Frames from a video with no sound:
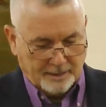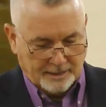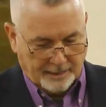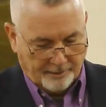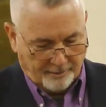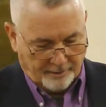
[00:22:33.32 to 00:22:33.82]

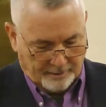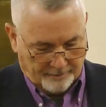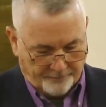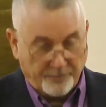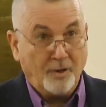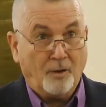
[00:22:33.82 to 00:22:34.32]
Now,
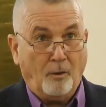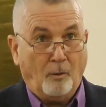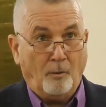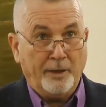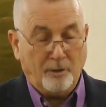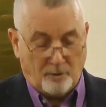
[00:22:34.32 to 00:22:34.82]

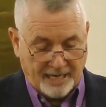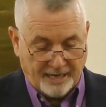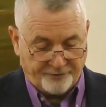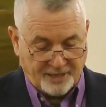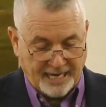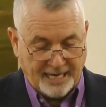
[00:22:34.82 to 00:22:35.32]
we don't
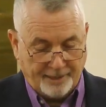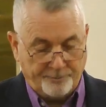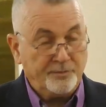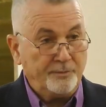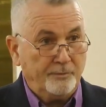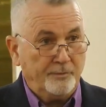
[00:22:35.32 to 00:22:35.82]
have time
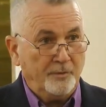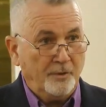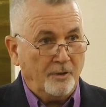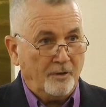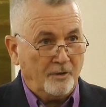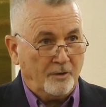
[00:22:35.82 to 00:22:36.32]

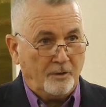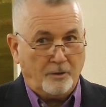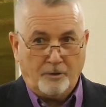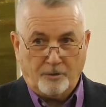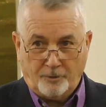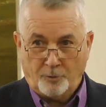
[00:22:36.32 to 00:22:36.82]

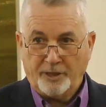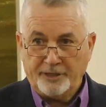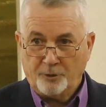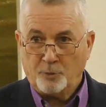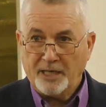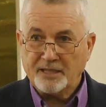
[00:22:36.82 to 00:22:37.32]
to read
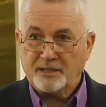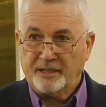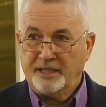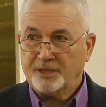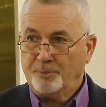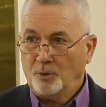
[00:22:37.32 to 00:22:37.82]
the rest of
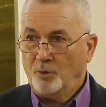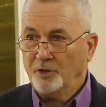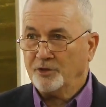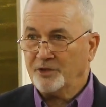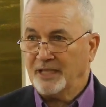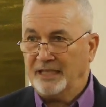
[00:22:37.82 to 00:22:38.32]
this, but we'll
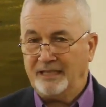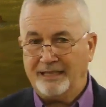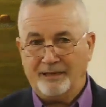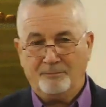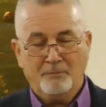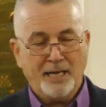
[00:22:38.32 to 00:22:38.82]
see
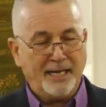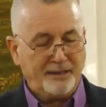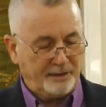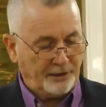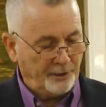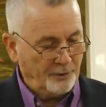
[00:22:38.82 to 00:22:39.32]
that
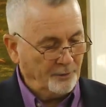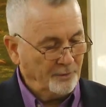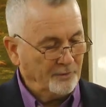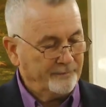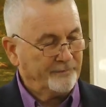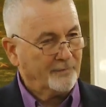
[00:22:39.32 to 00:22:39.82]
Matthew
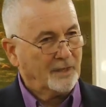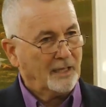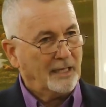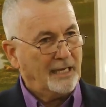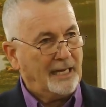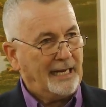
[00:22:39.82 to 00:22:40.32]

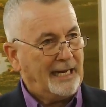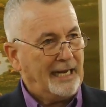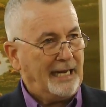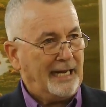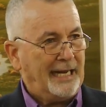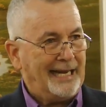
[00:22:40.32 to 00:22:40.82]

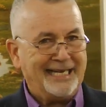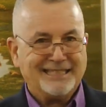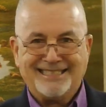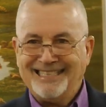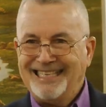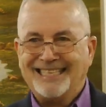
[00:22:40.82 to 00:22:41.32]

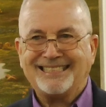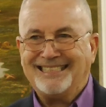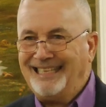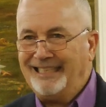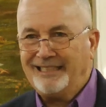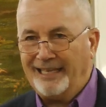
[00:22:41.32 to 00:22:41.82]
has less
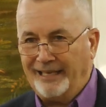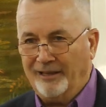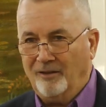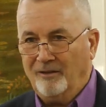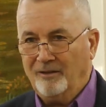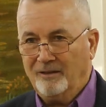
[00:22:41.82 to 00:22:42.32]

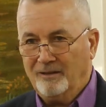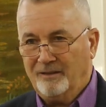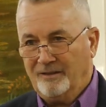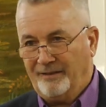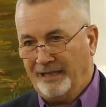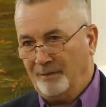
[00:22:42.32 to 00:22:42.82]
detail
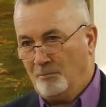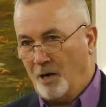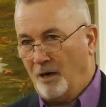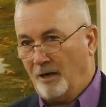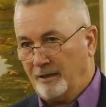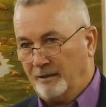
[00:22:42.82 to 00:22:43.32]
than
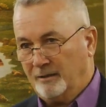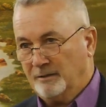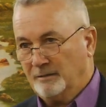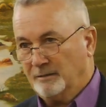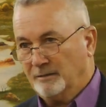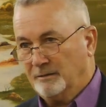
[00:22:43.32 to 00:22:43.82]
Mark
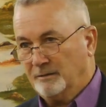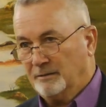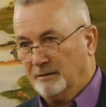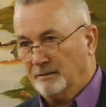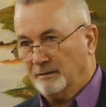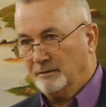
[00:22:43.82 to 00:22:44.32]

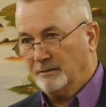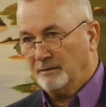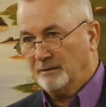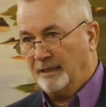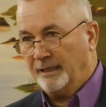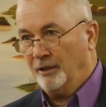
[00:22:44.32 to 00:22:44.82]

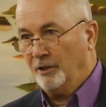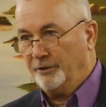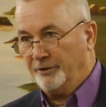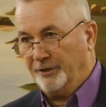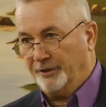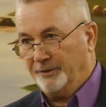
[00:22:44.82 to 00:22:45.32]
and
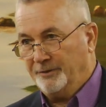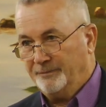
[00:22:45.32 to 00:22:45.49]
Luke do.